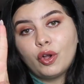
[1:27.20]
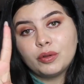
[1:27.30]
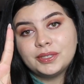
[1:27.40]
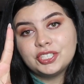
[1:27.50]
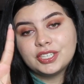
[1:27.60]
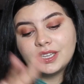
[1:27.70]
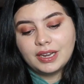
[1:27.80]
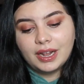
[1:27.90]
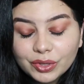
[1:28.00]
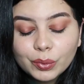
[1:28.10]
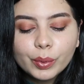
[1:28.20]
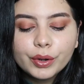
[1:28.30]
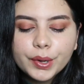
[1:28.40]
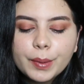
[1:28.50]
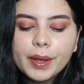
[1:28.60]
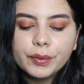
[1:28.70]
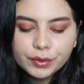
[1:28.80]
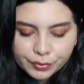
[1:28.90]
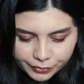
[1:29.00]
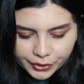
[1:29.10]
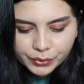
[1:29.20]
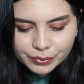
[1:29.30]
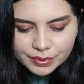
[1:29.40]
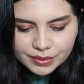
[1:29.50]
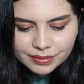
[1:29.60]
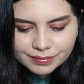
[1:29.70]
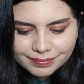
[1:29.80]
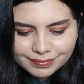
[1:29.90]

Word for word: Holy shit. You worry about your views.